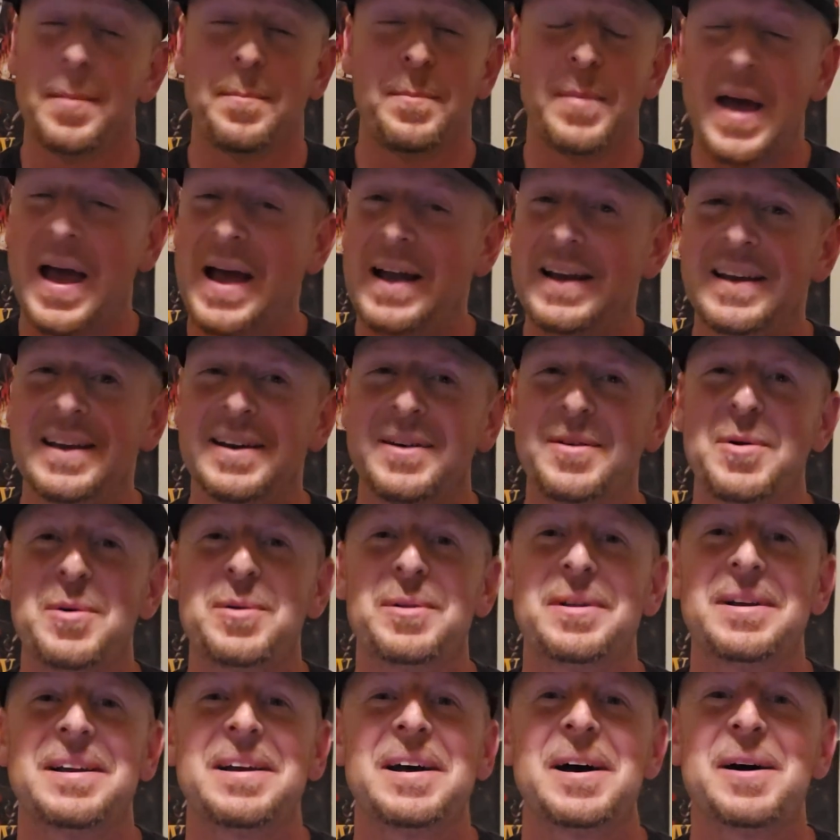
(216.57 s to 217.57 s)
backing.
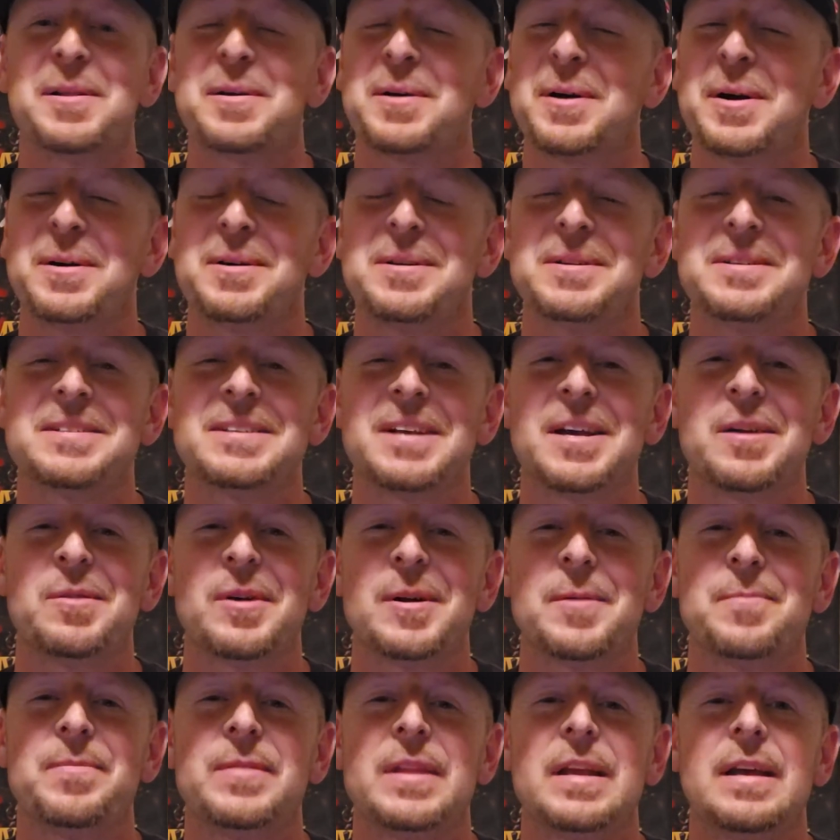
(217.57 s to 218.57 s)
Holy cow, they're hard to say,
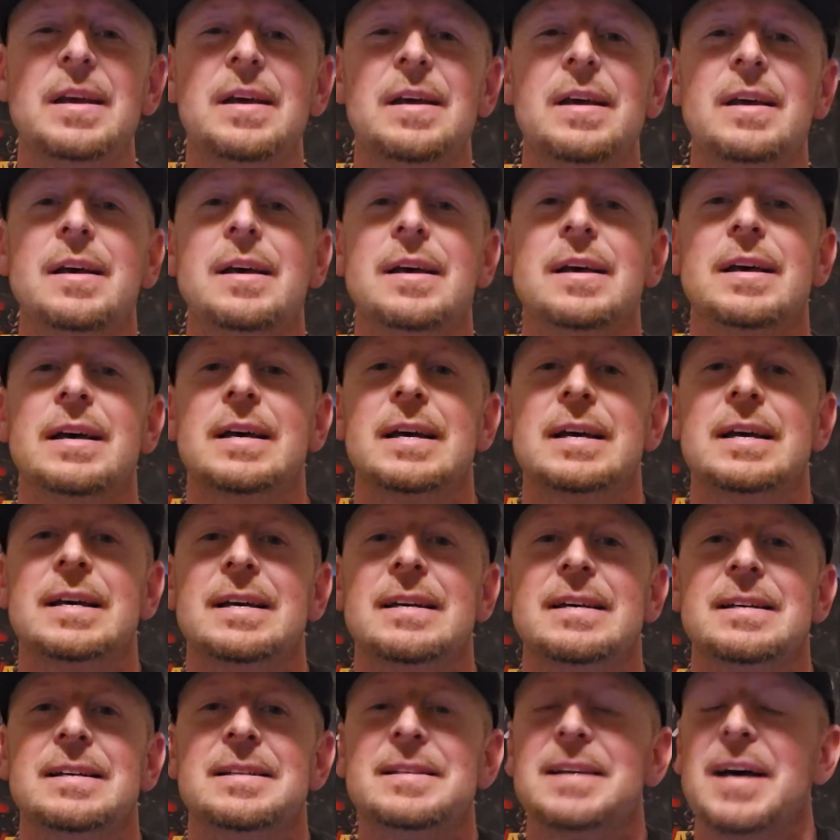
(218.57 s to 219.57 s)
right?
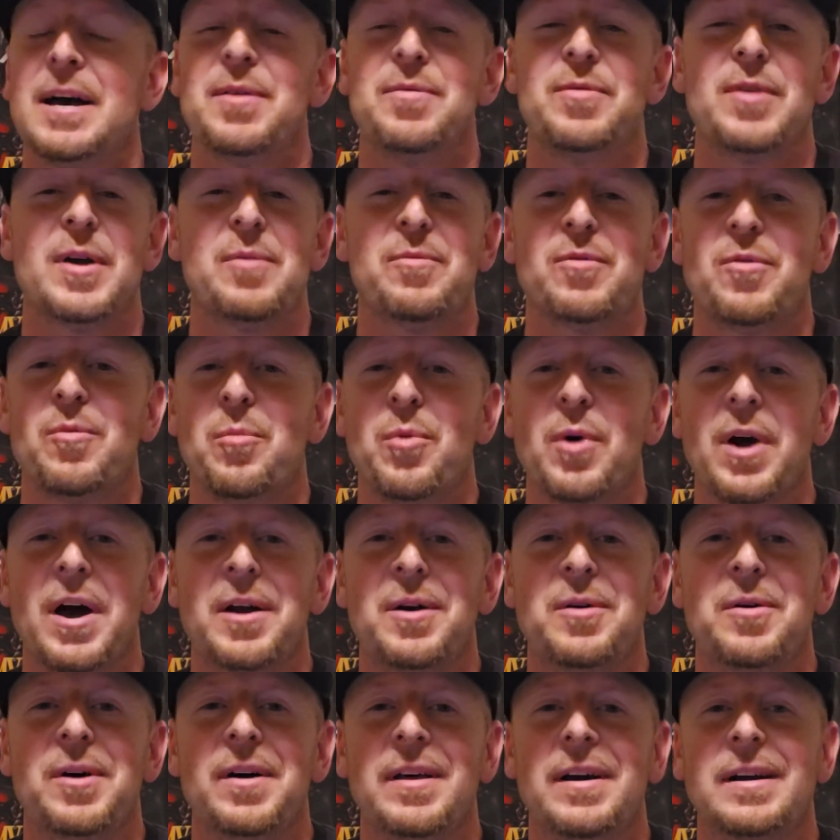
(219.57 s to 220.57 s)
Diaphragm,
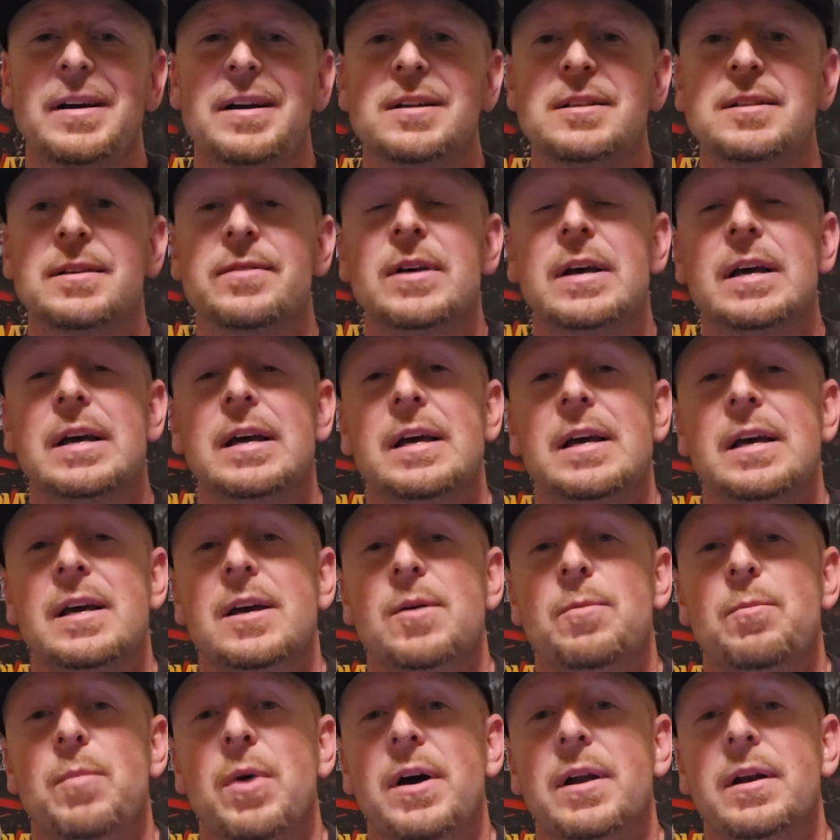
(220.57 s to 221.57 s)
vibrato, all that kind of stuff.
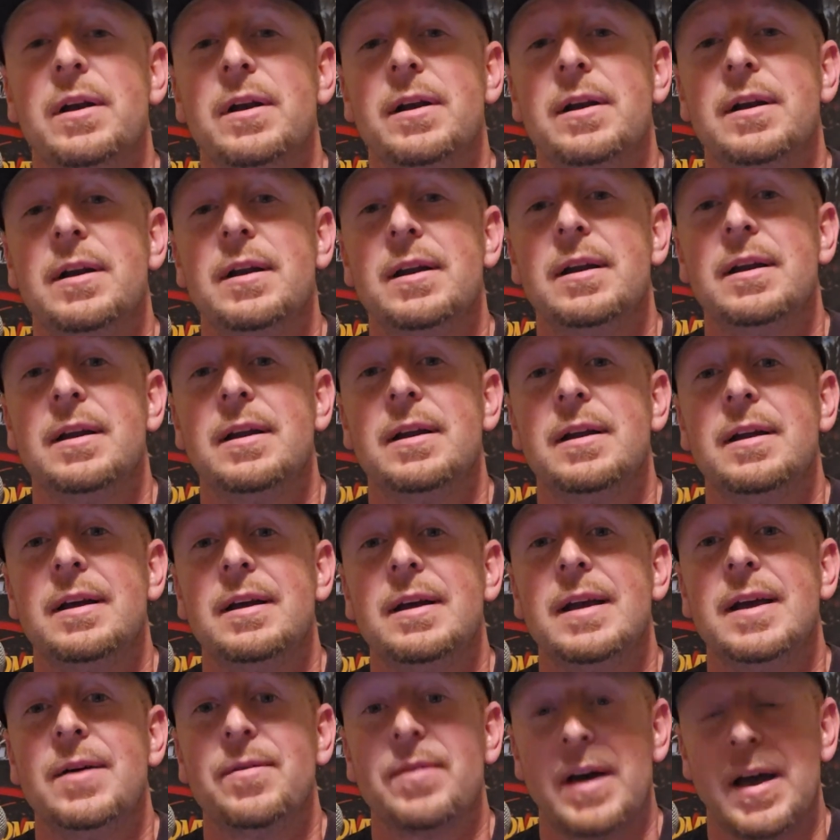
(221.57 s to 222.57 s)
But
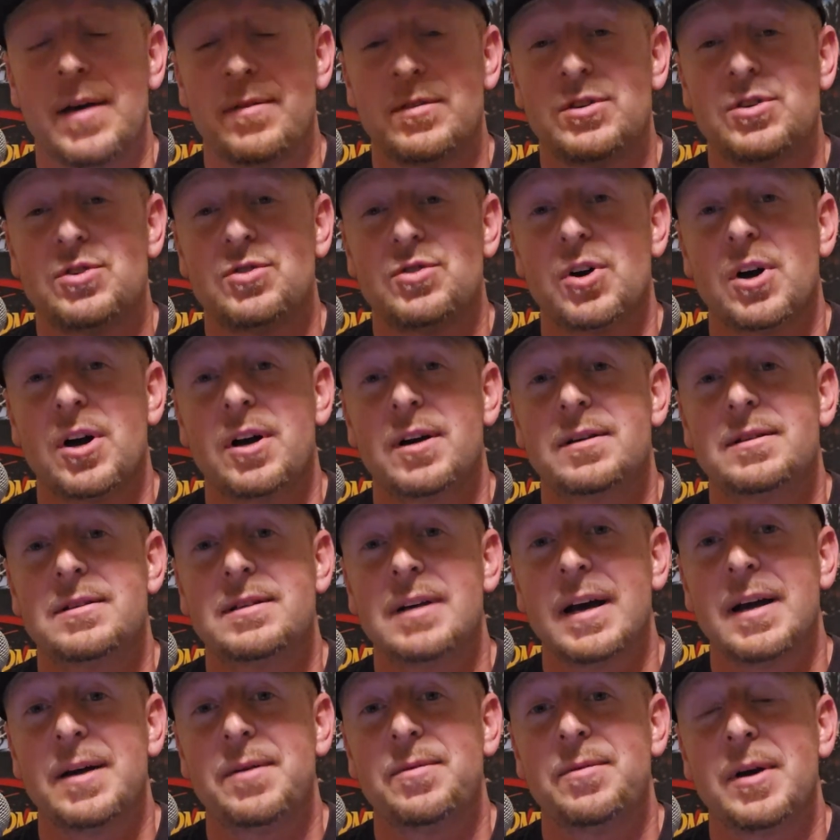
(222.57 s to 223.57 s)
if I have a strong
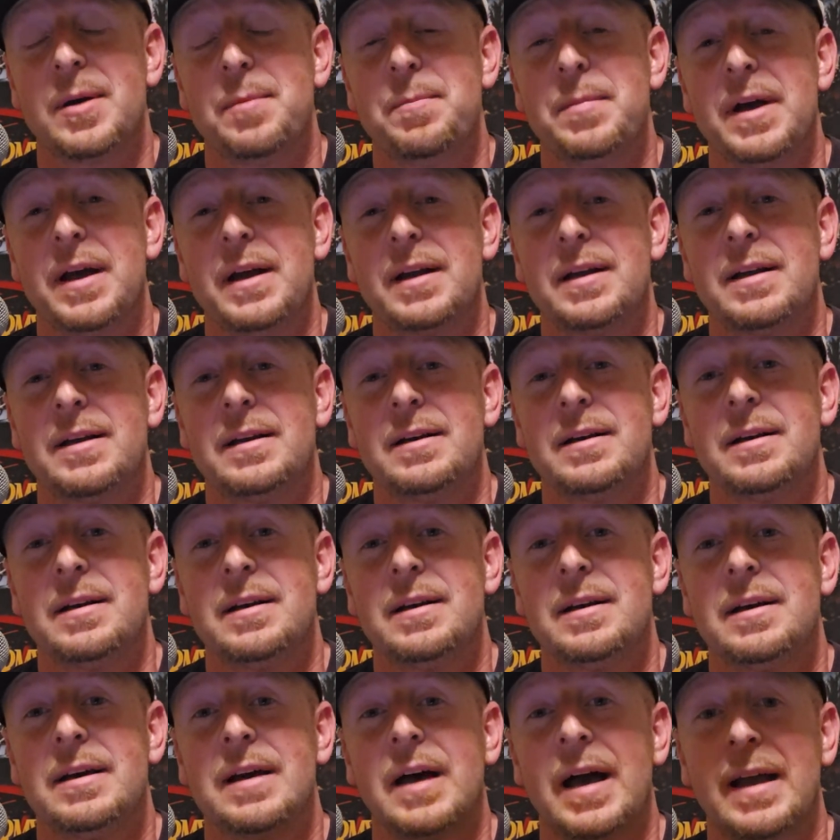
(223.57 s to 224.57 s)
diaphragm backing,
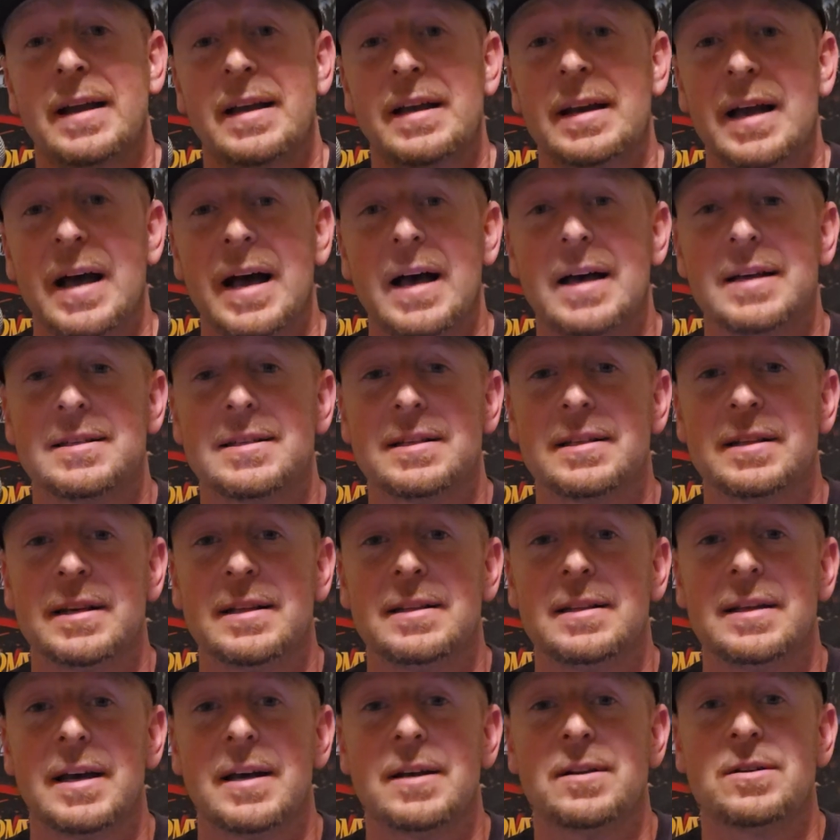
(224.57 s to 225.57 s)
I can oscillate
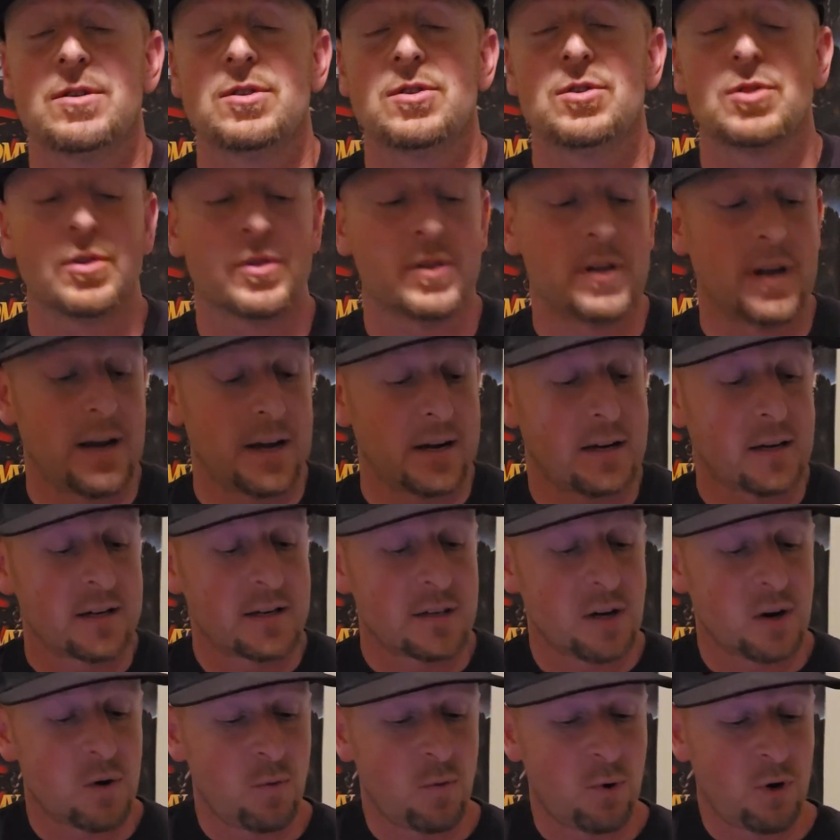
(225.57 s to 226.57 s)
that. So then I can
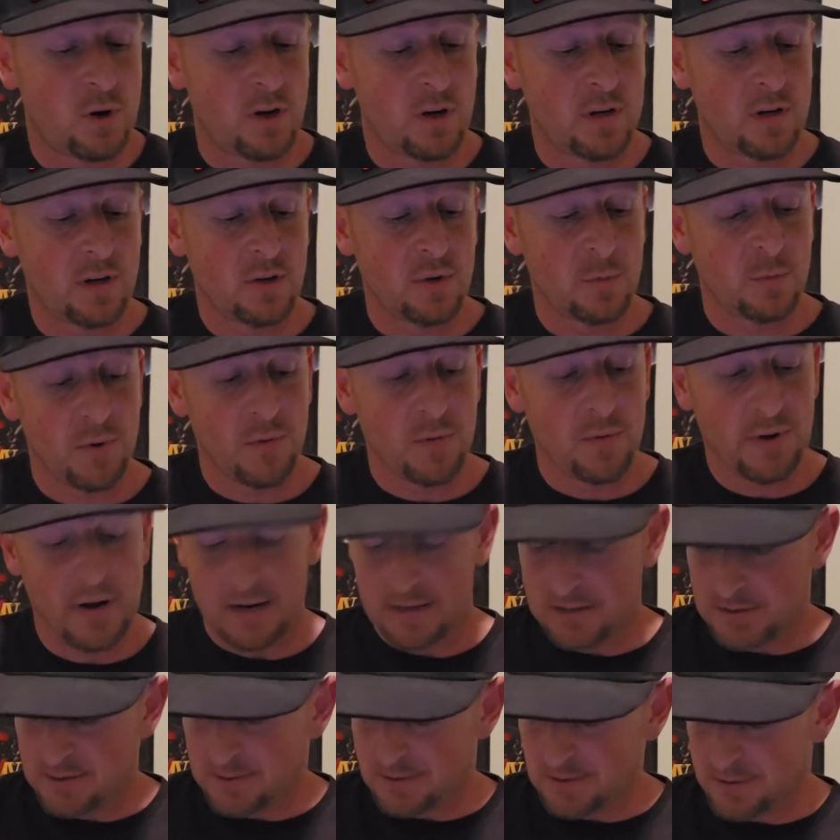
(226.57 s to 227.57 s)
start working a little bit
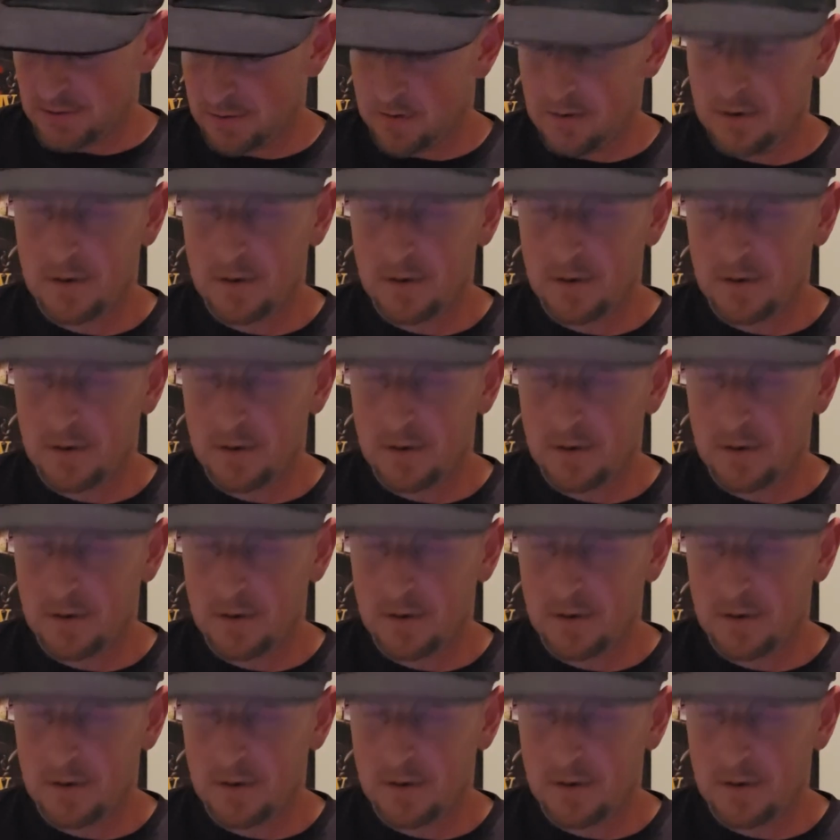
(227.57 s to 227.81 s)
faster.